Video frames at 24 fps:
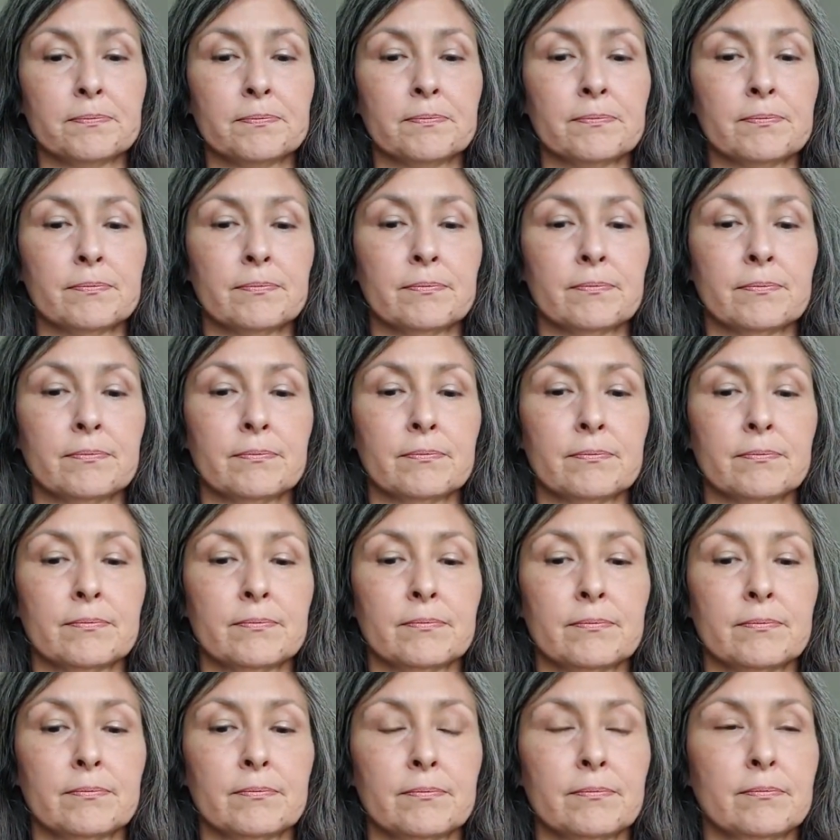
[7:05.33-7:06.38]

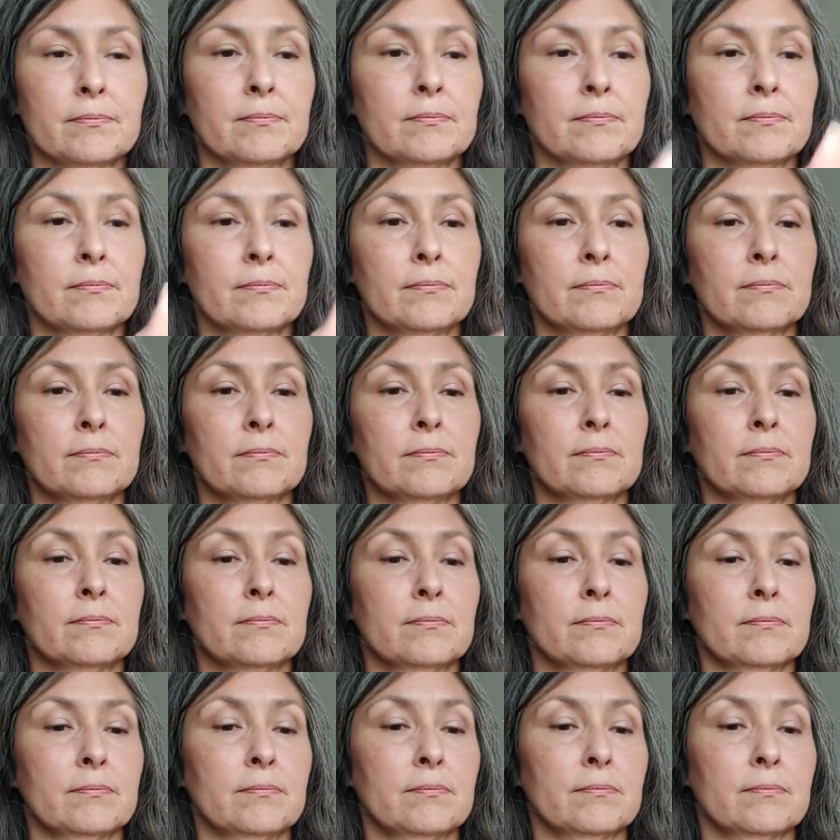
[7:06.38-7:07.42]

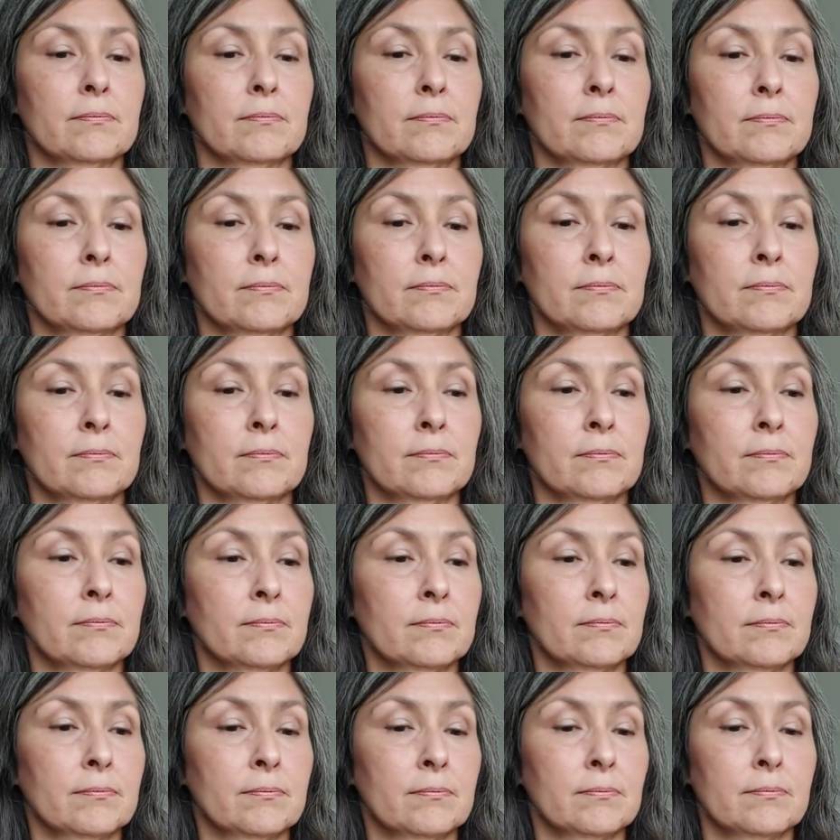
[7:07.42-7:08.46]

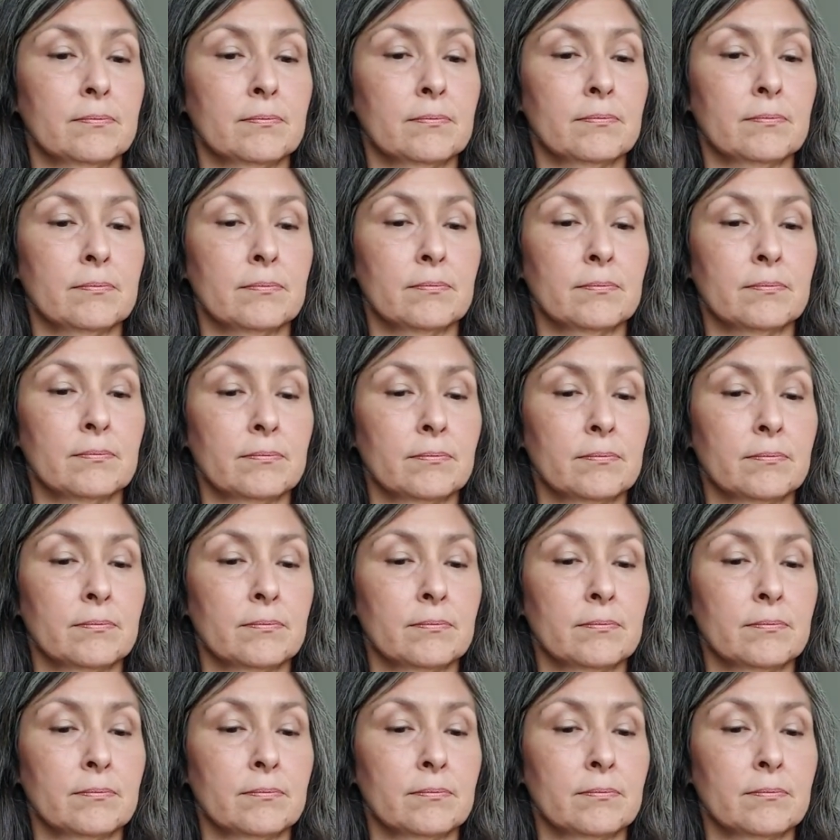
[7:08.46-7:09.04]
[no speech]